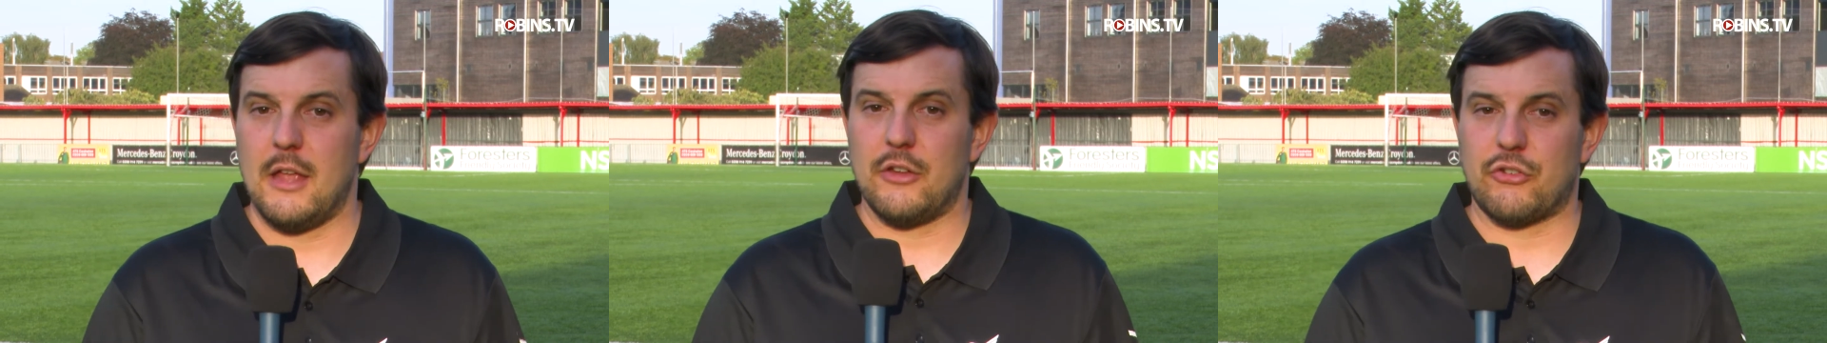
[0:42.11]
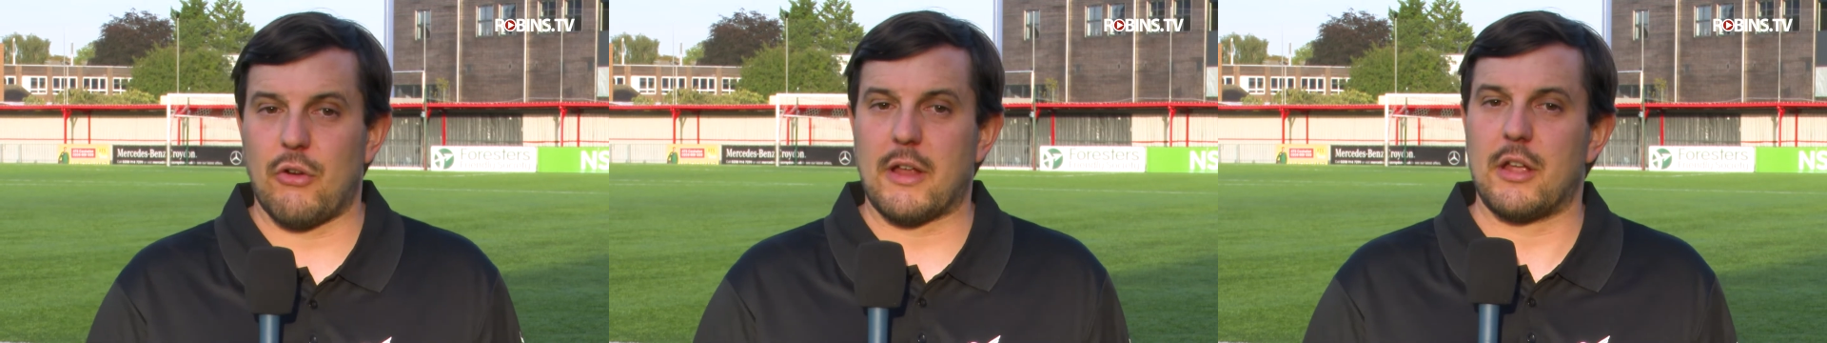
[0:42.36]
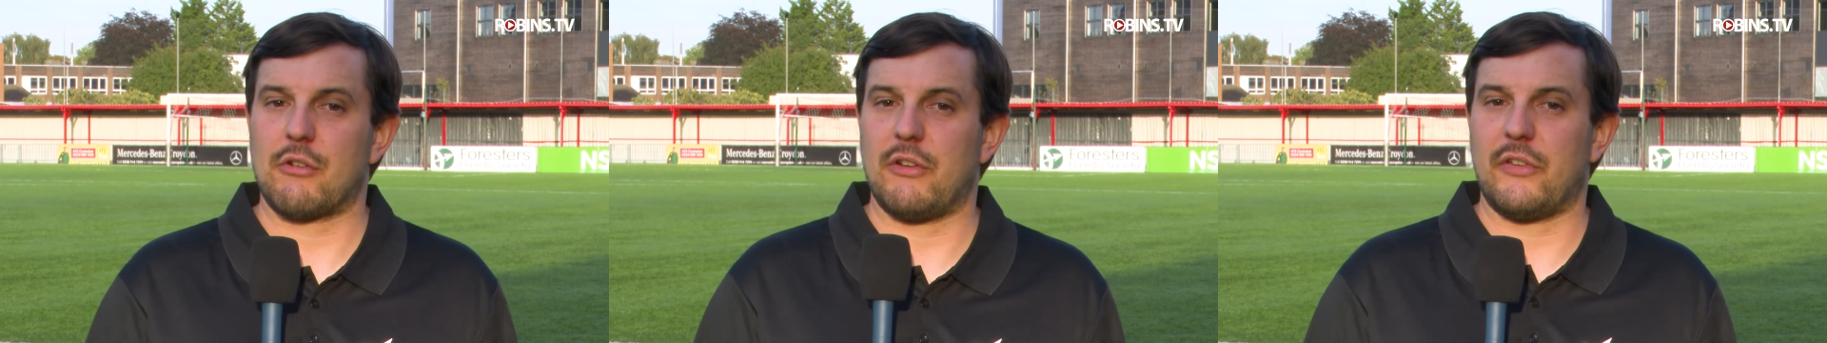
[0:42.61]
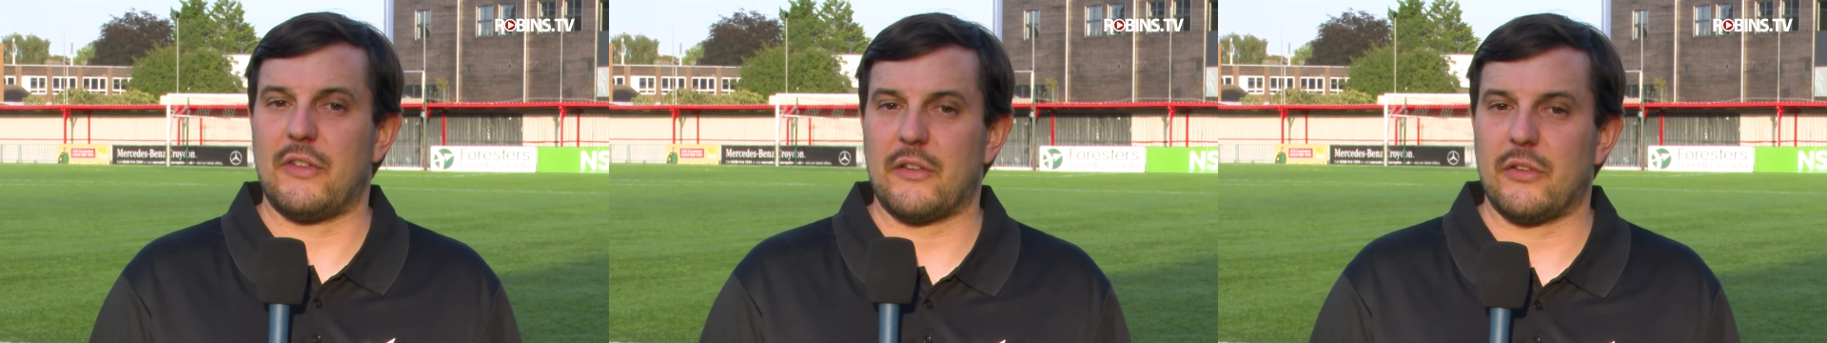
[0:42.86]
Striker
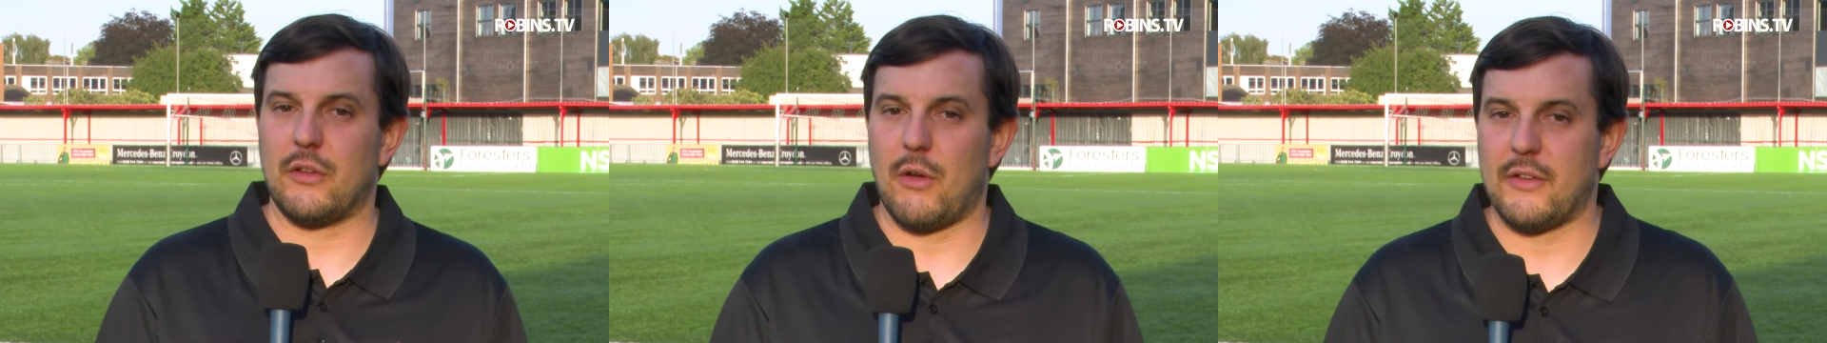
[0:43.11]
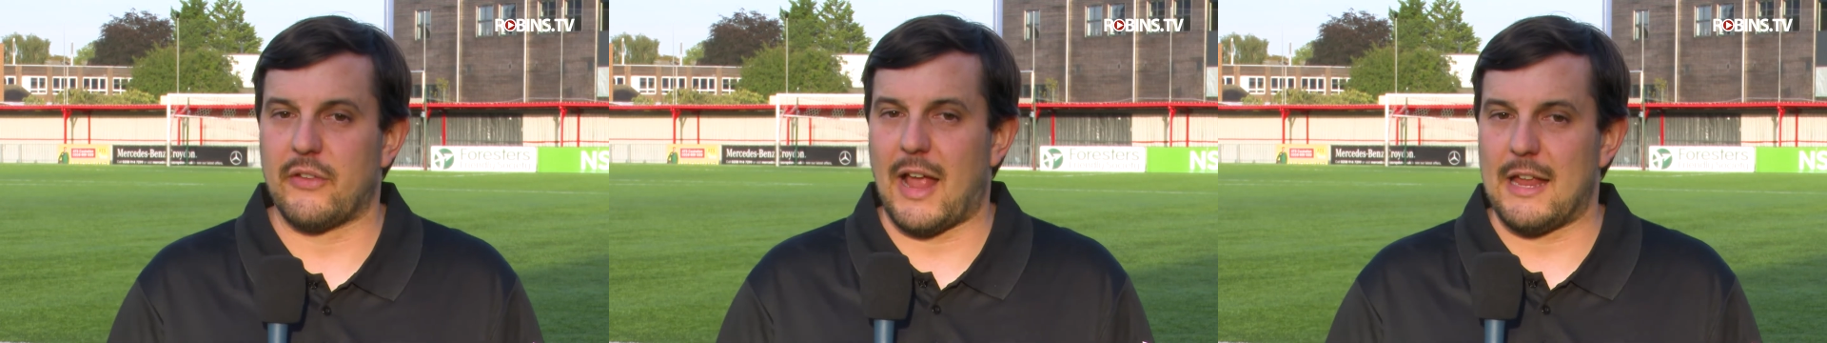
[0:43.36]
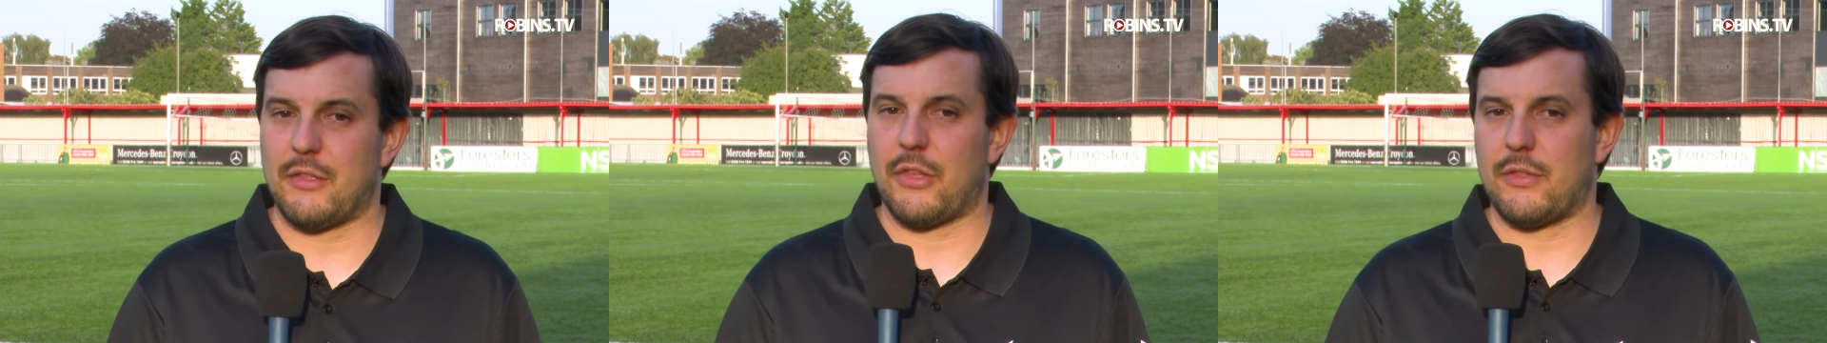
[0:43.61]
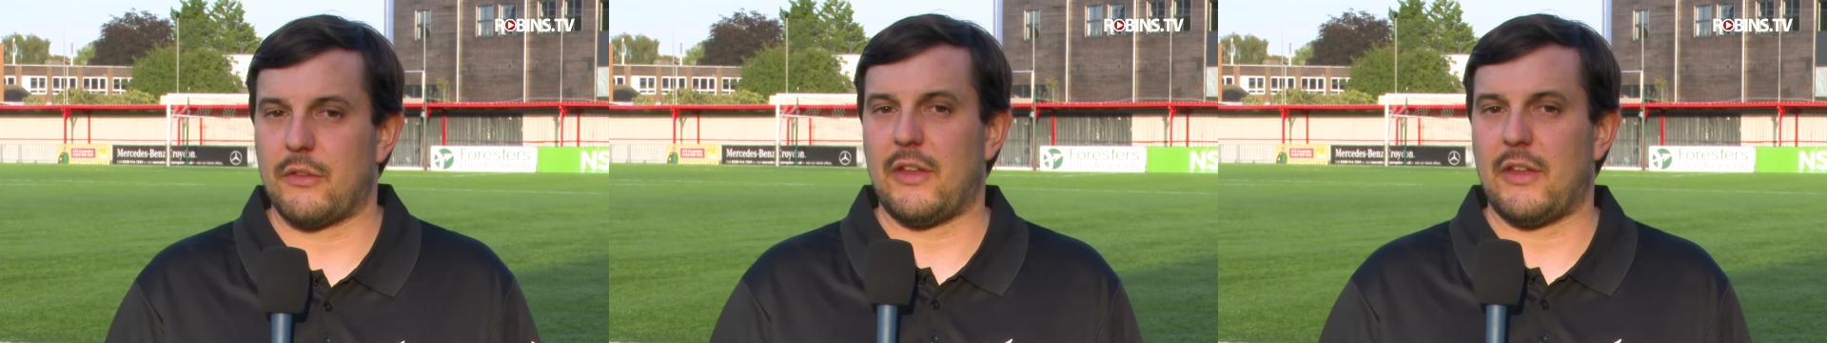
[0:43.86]
Chris Dixon got his 8th of the